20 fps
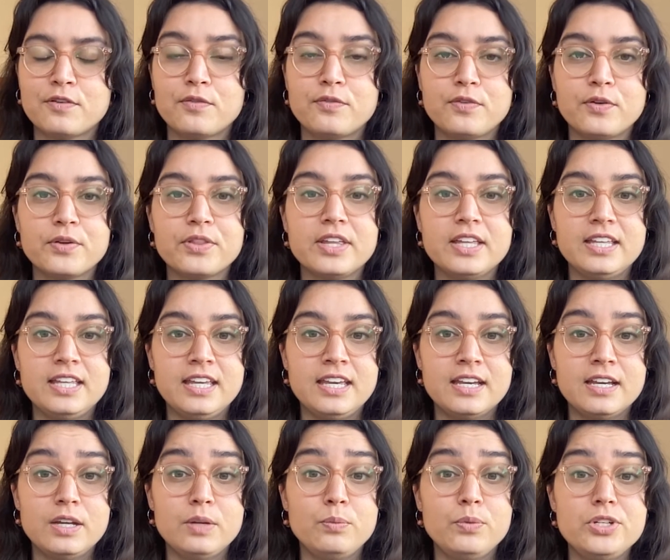for the
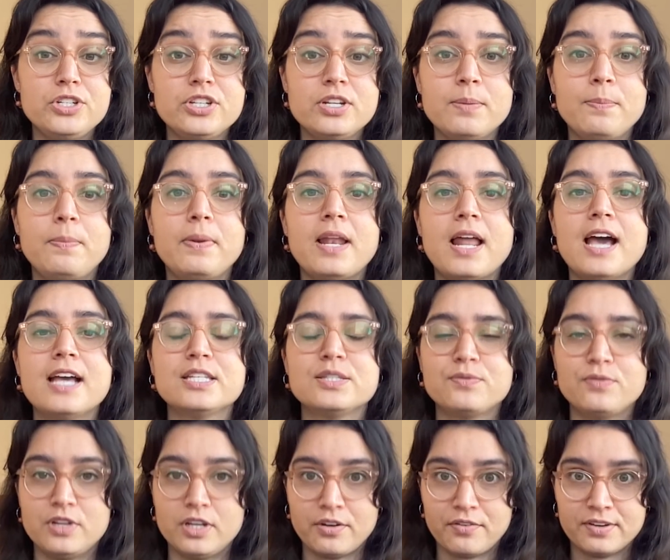year in which it applies
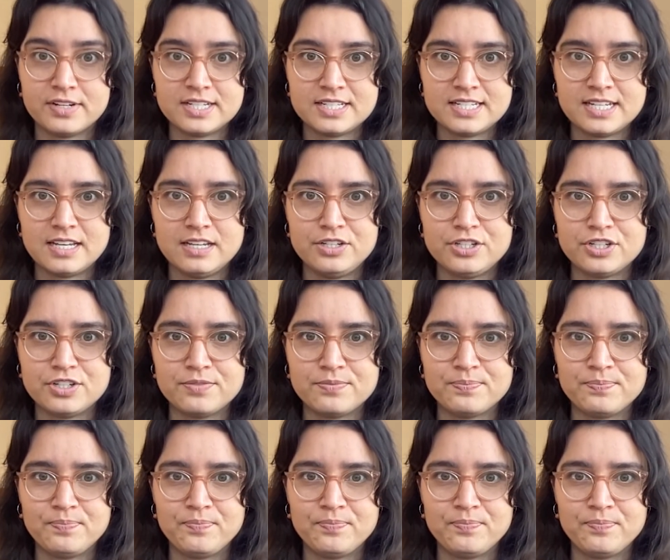for accreditation.